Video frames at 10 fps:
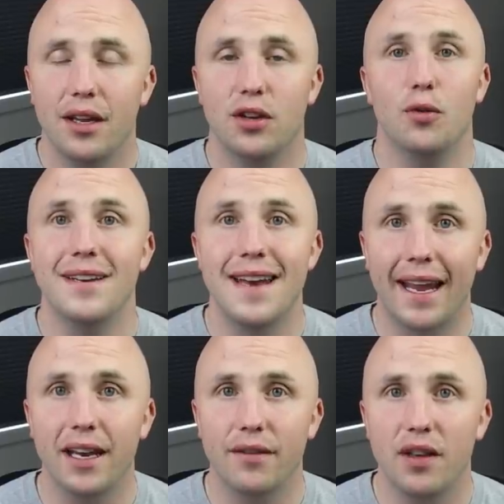you know,
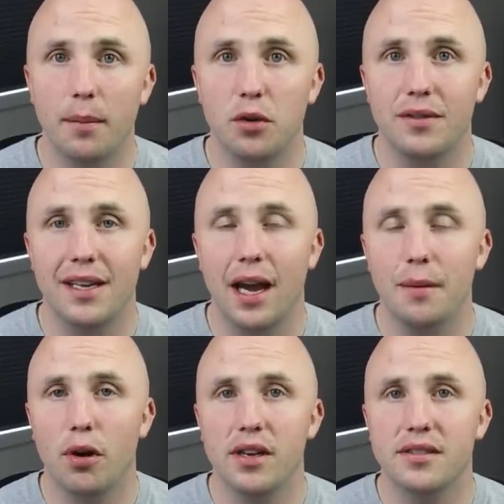negative
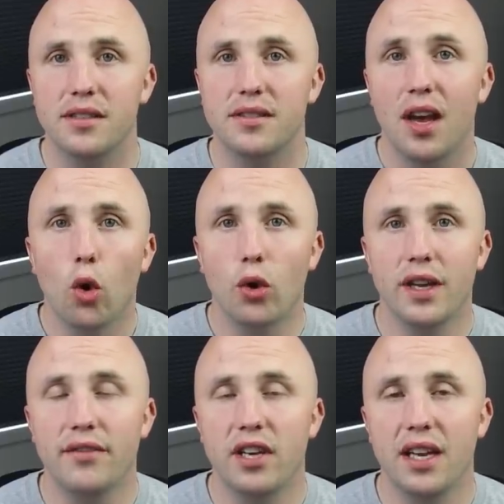WTI prices or
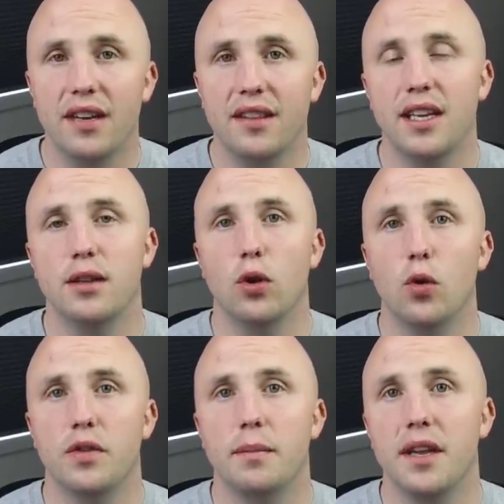even in the
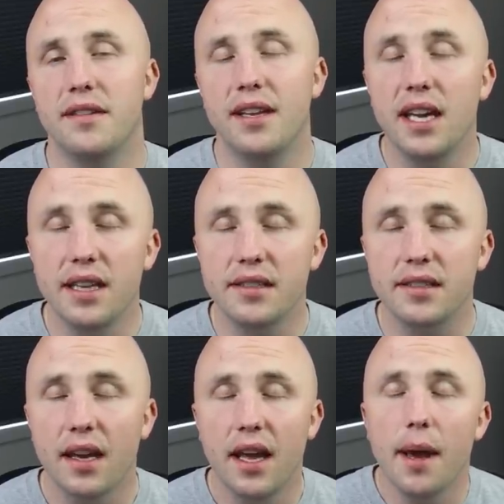low to mid-teens.